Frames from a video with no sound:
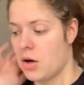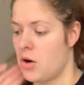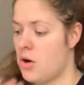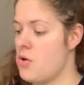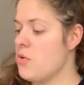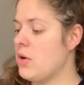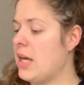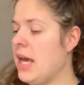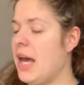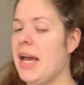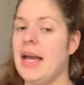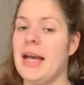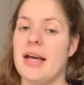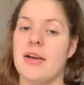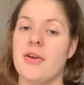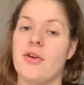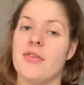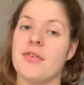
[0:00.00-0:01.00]
Okay,
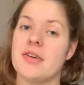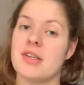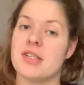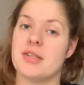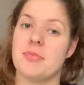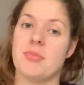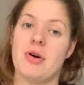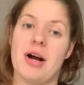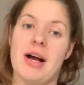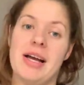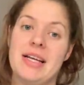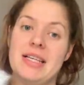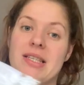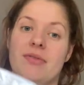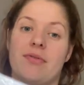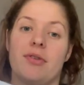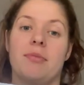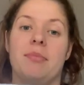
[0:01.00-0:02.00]
another
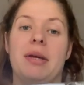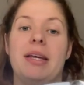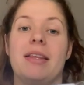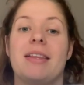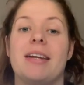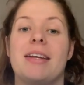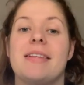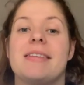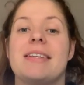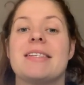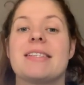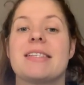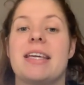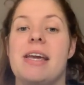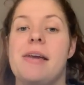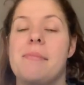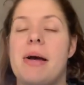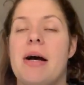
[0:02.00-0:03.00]
surprise for me that this
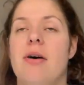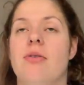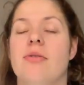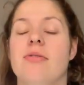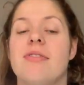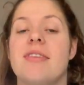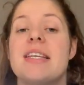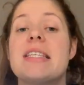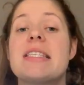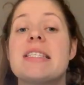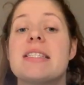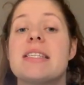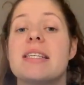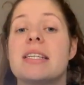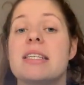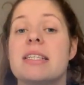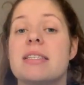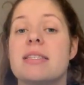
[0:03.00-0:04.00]
came out. This
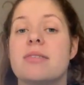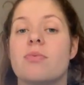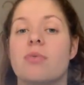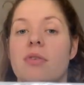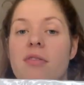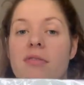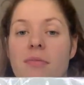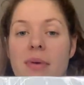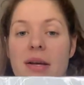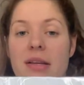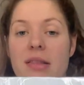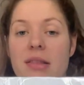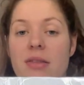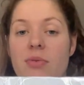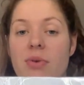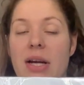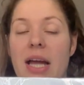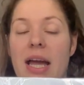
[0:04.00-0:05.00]
is one of my
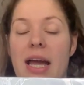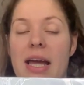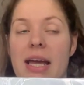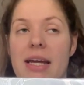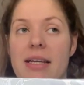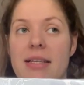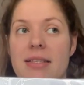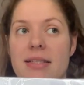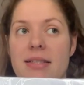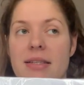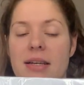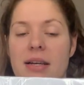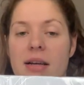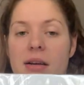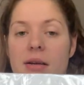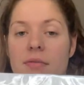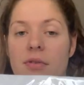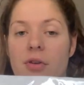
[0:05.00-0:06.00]
3 Hades that I
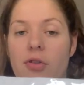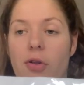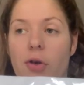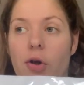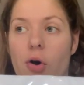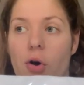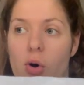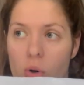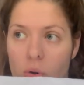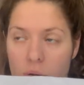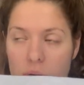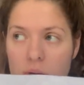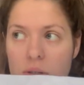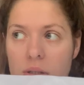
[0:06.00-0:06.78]
have on the go.